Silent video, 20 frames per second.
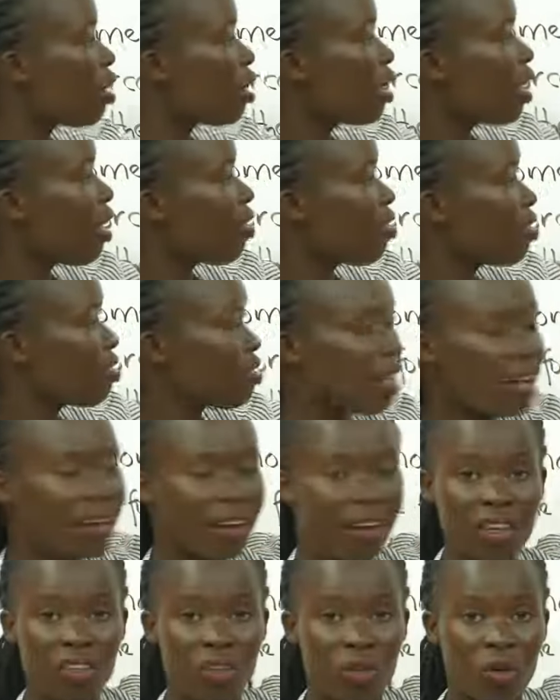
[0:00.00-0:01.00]
there is
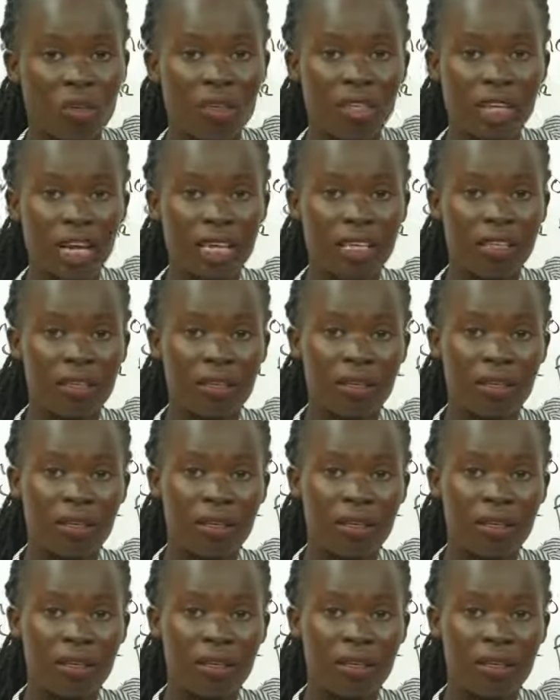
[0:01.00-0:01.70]
direct contact